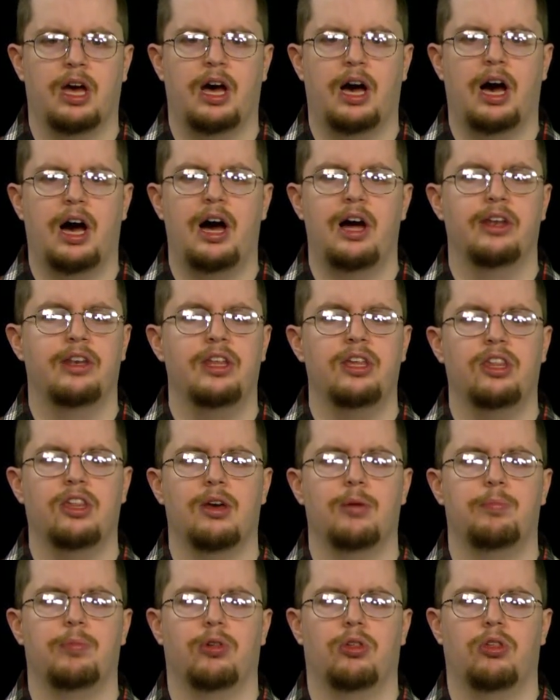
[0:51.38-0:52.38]
On this
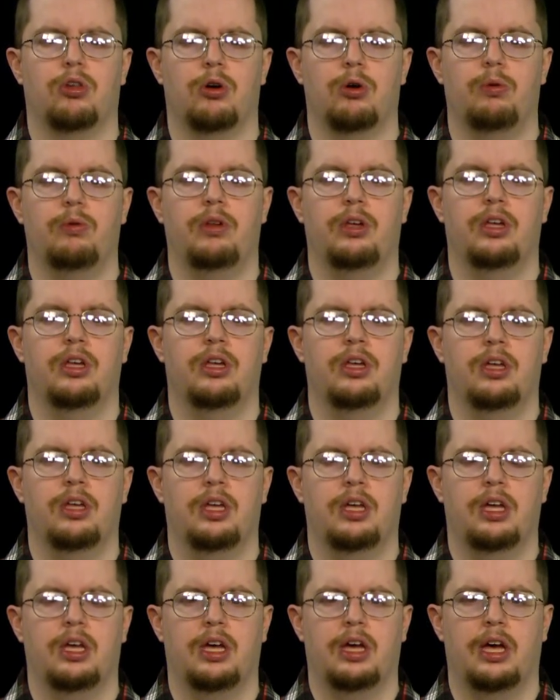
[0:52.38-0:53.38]
episode,
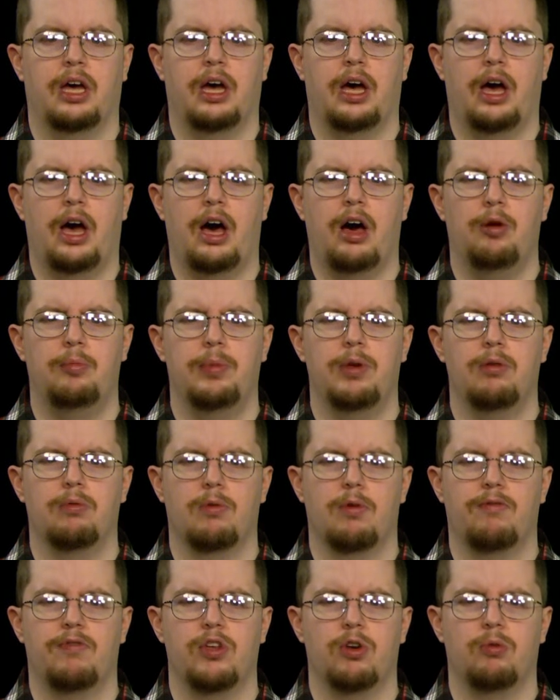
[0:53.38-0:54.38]
I'll be
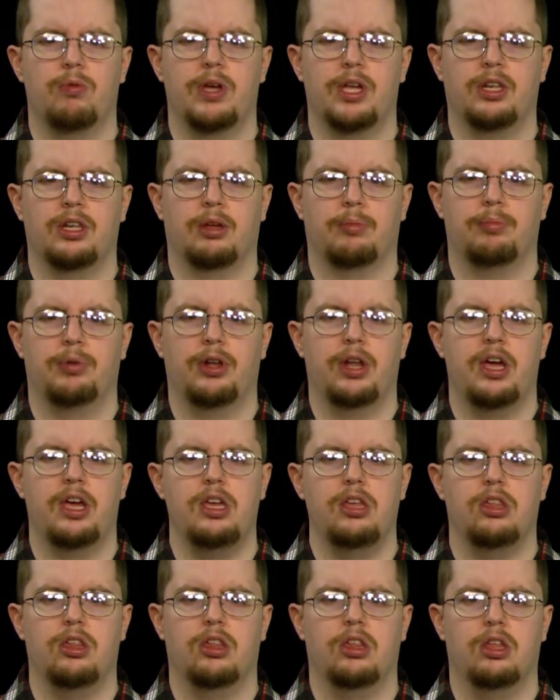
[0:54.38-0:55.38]
reviewing the
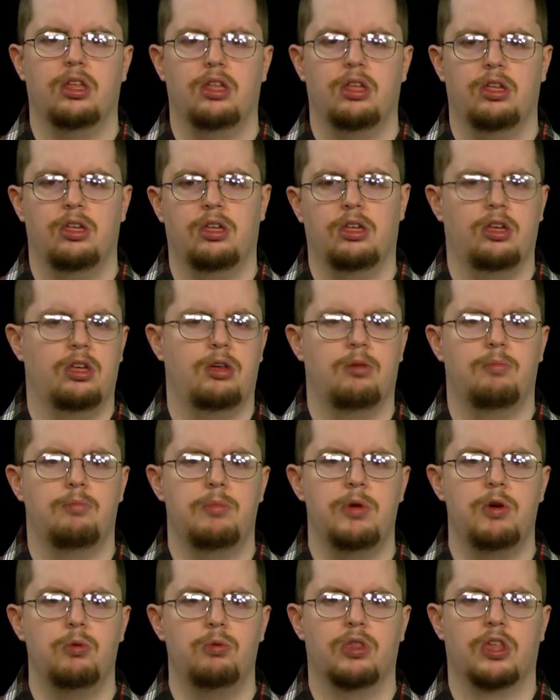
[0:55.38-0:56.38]
plays,
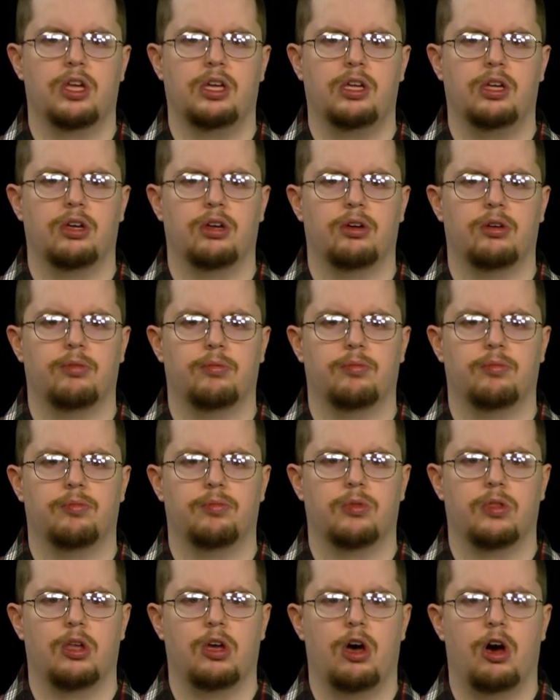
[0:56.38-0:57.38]
music,
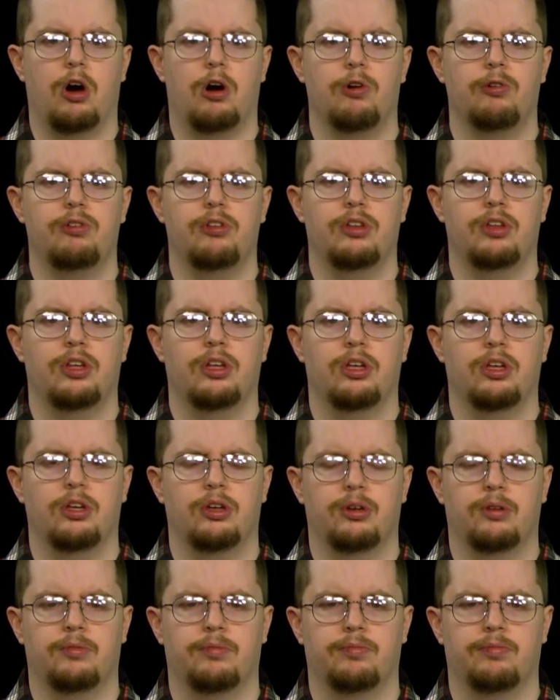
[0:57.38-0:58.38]
art,
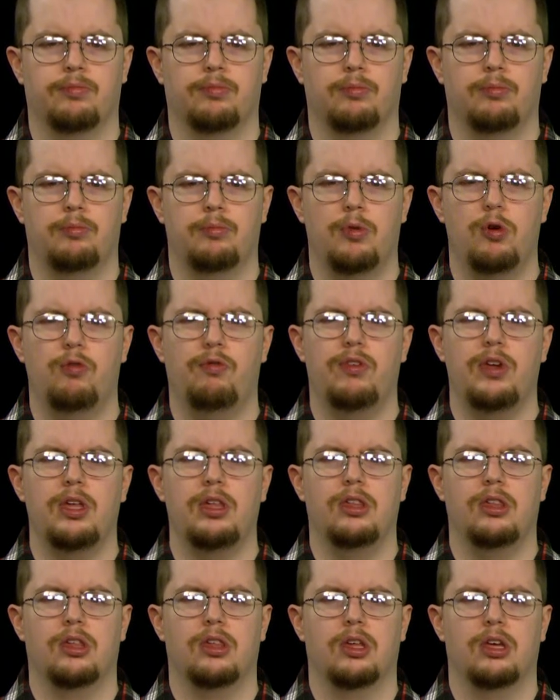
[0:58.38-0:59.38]

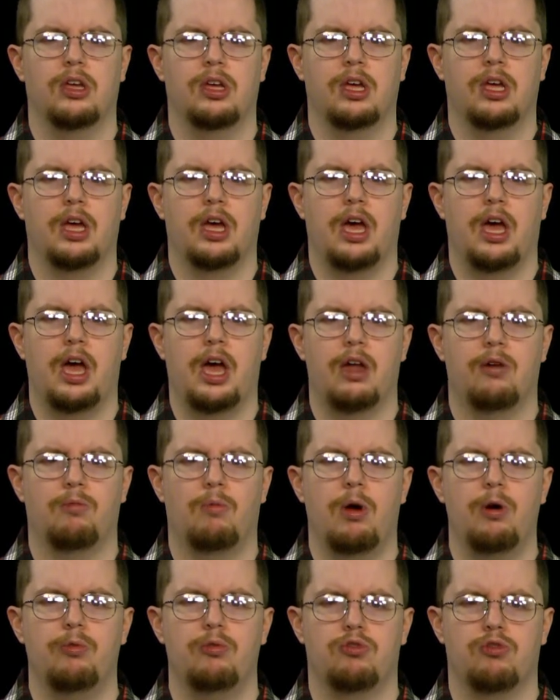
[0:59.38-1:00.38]
movies, and
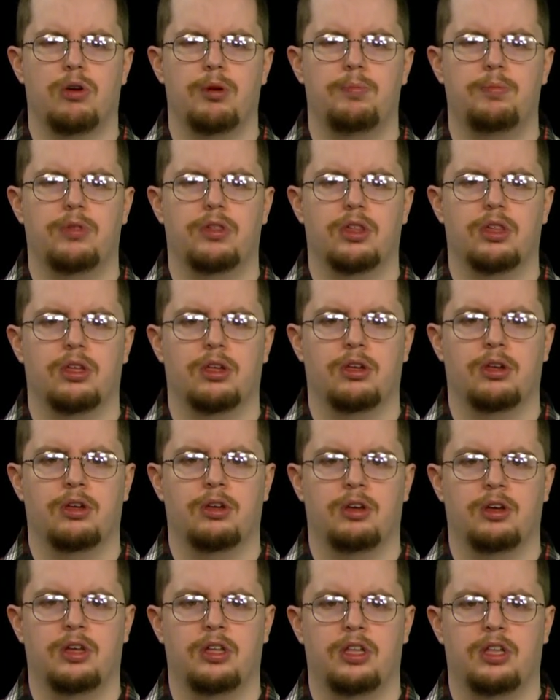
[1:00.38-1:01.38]
road trips
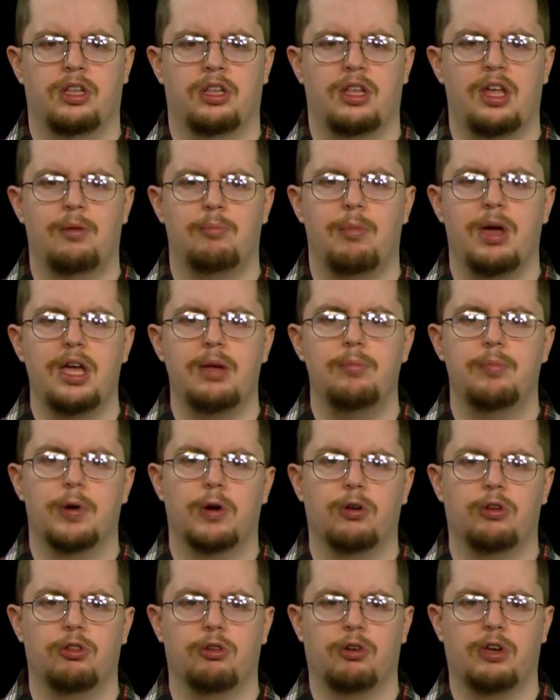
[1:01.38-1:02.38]
that made
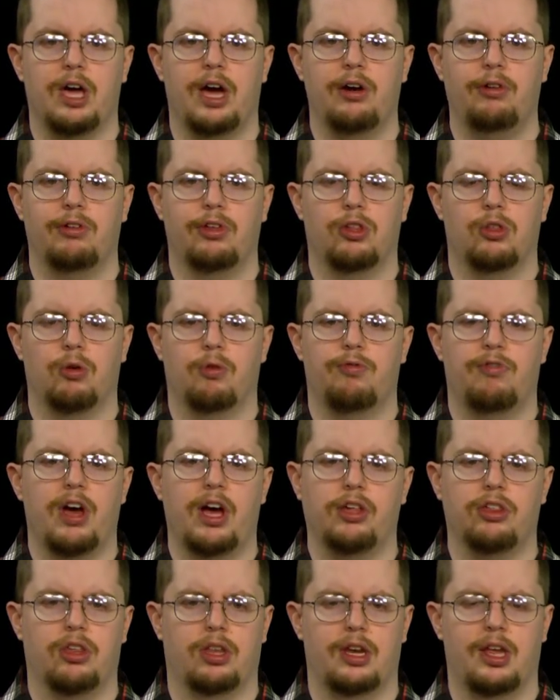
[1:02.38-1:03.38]
Berkshire County so
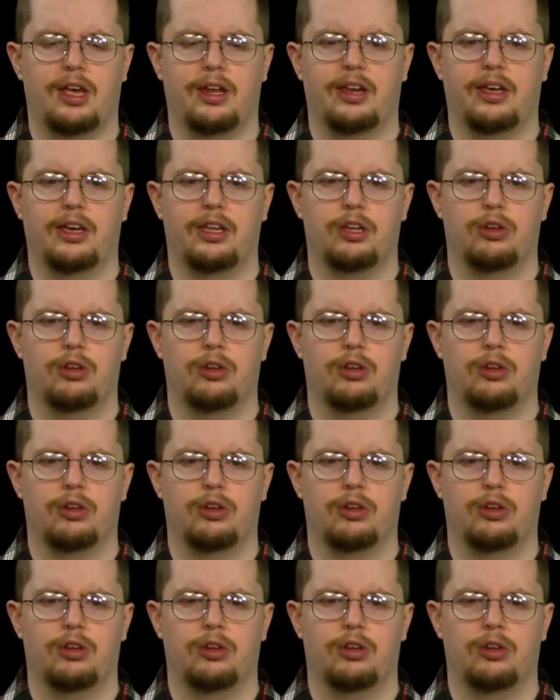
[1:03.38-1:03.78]
fascinating in